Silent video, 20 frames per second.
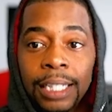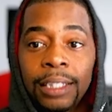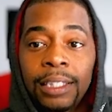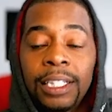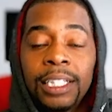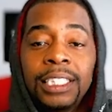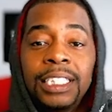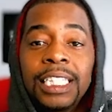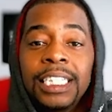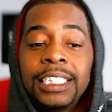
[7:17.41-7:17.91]

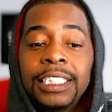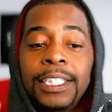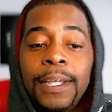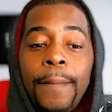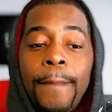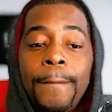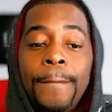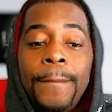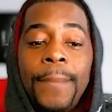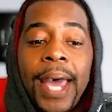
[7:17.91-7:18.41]
This is
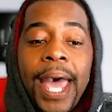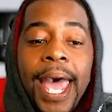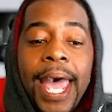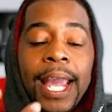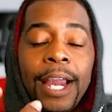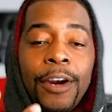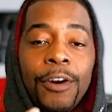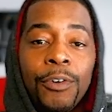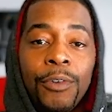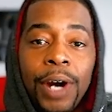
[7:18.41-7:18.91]
the
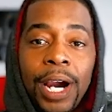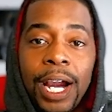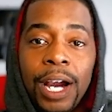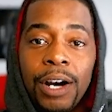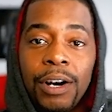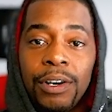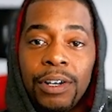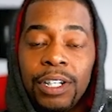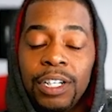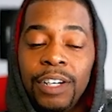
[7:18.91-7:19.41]

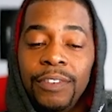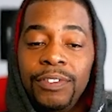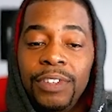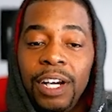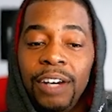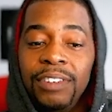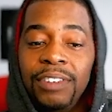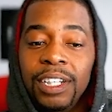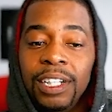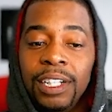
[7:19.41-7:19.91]
background of
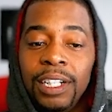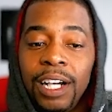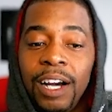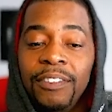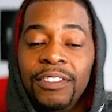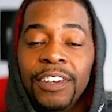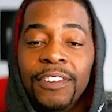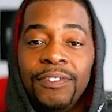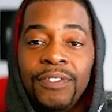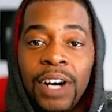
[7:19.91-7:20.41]

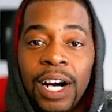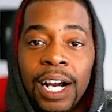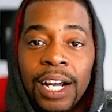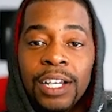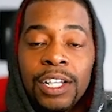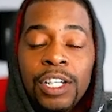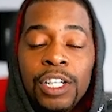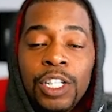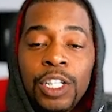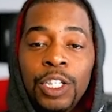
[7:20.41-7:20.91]
the font.
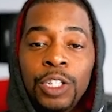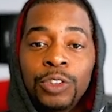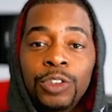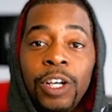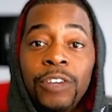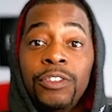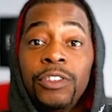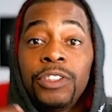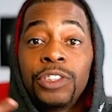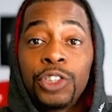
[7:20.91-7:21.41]
So
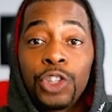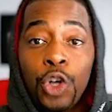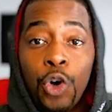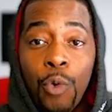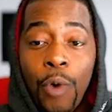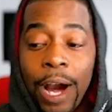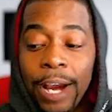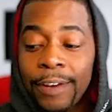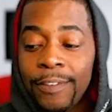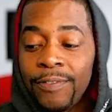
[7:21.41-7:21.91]
if you're using a
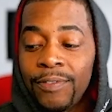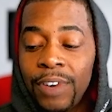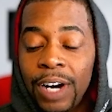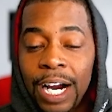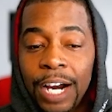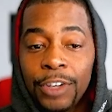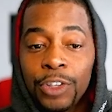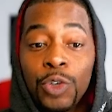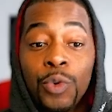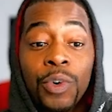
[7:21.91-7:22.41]
white
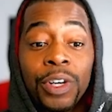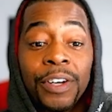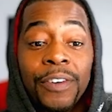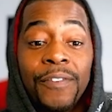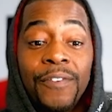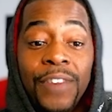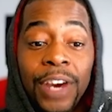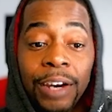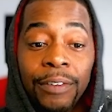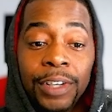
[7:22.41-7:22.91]
font, you want a
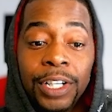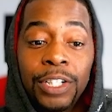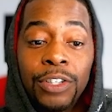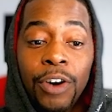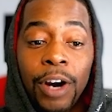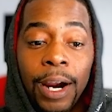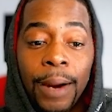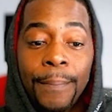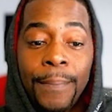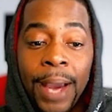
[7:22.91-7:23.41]
very
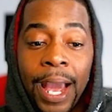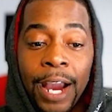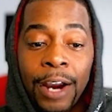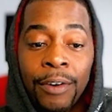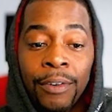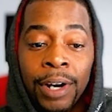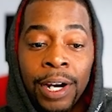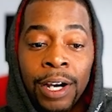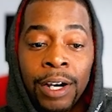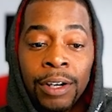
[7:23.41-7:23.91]
dark
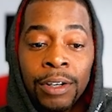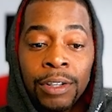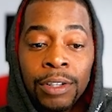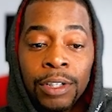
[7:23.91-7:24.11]
background